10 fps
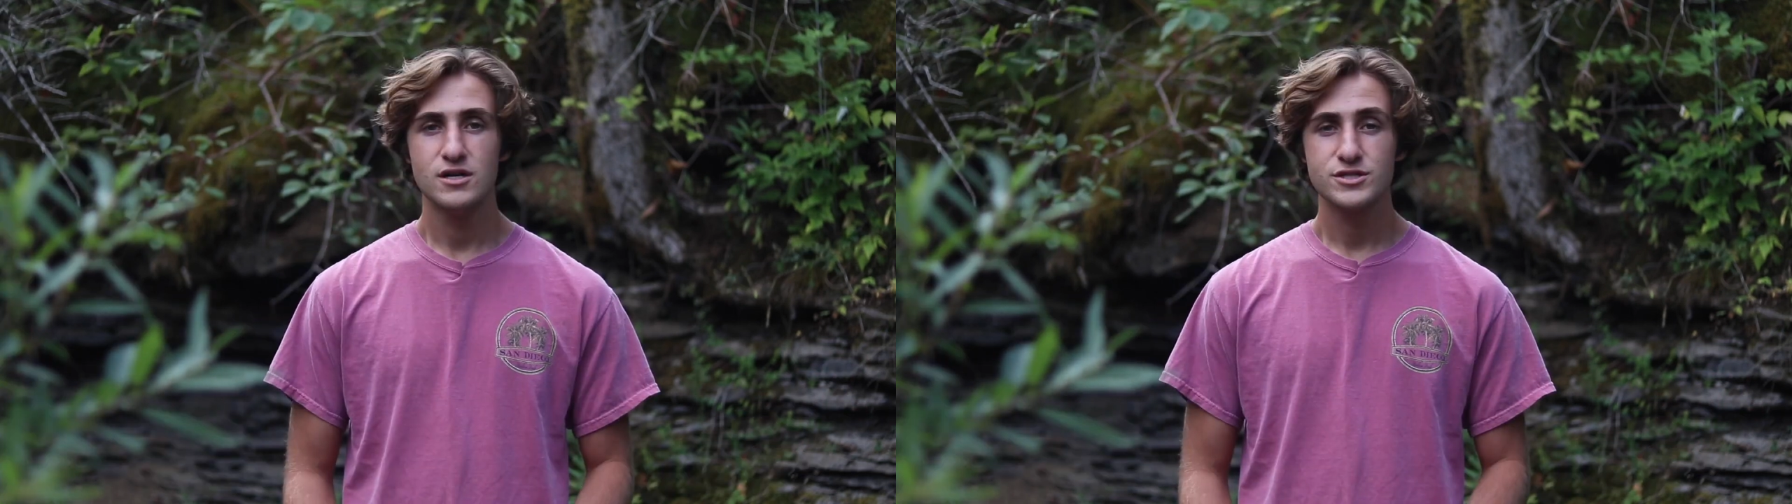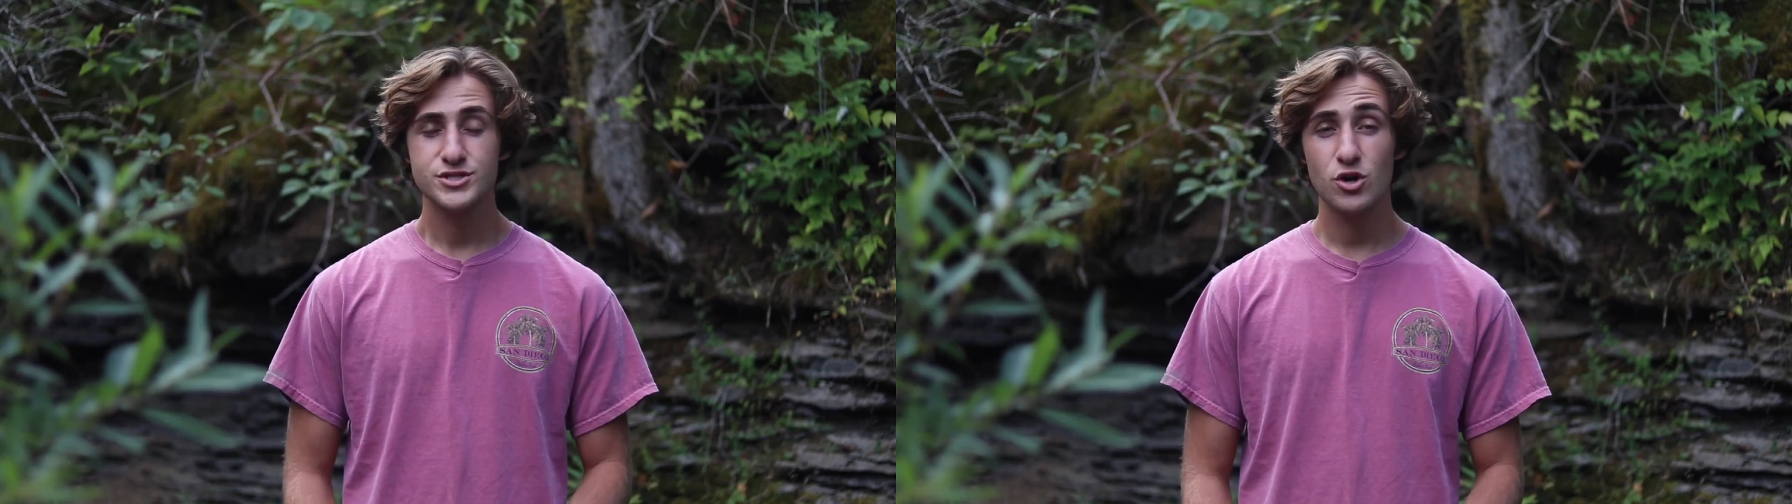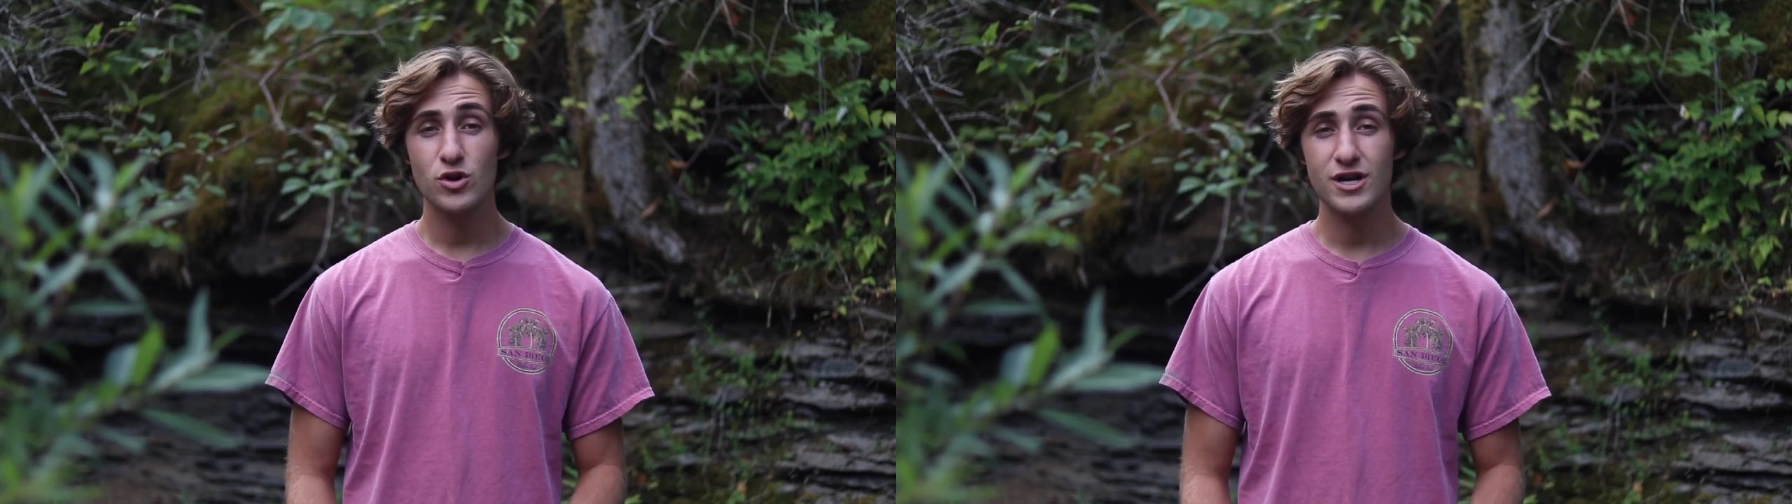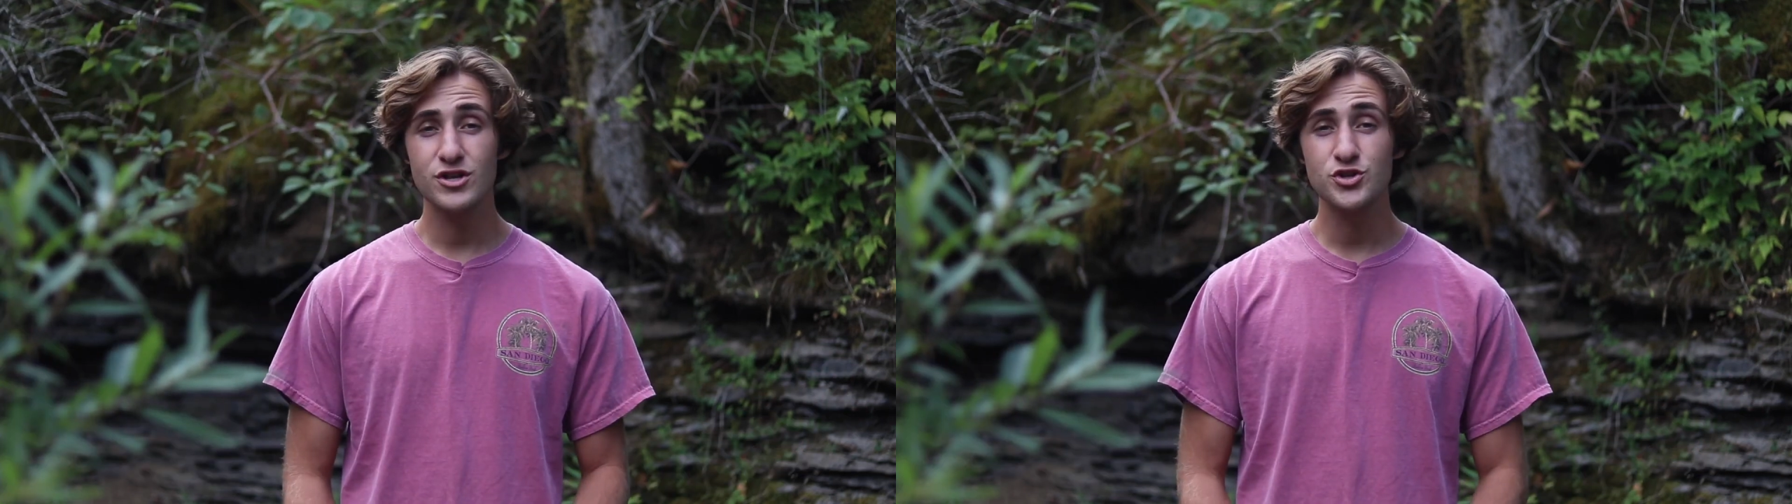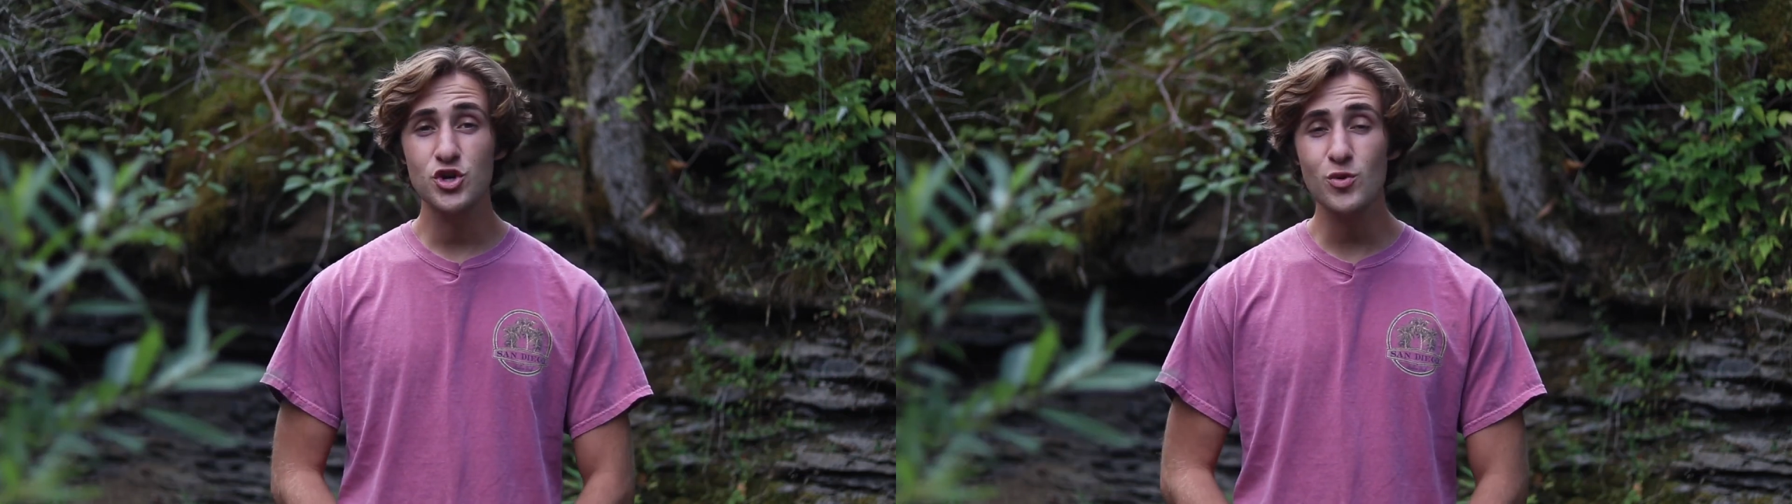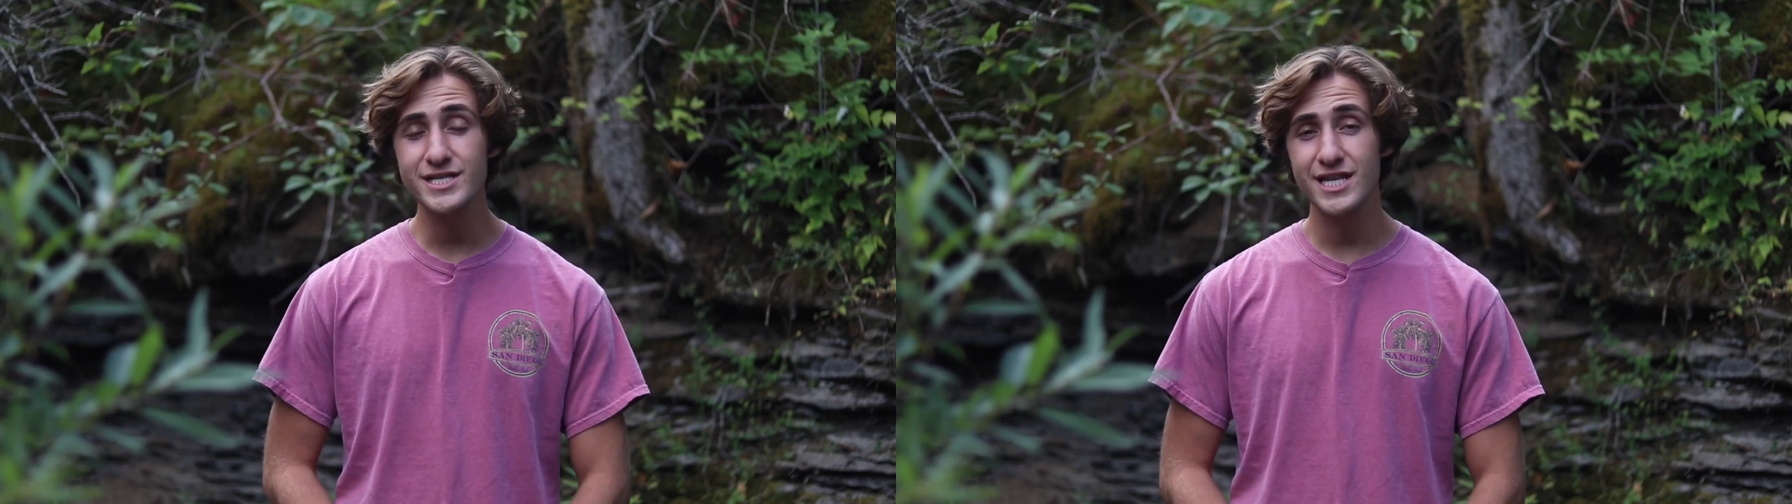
So in the 2 ways